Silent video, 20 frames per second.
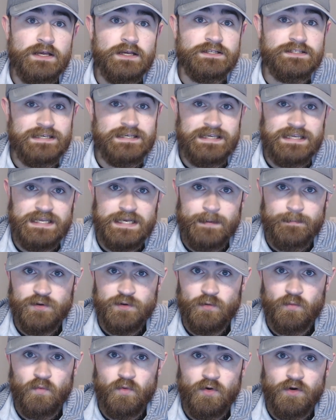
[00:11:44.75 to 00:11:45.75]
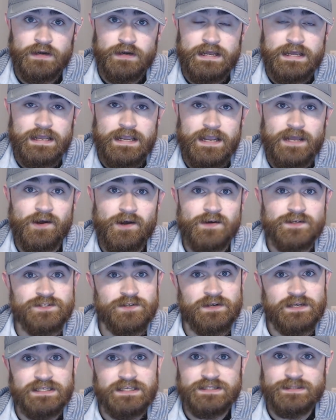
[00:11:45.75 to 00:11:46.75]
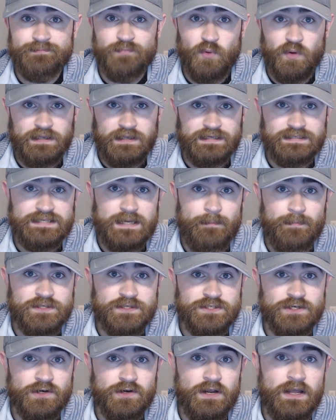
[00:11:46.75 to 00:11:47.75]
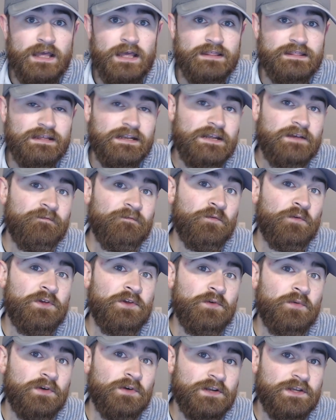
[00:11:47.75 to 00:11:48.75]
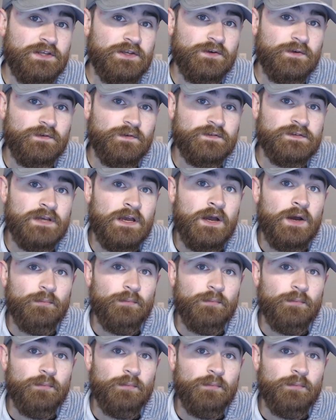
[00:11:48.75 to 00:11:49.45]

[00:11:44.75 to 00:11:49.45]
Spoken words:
to heat up your wort and also to get the boiling temperature than if you were to use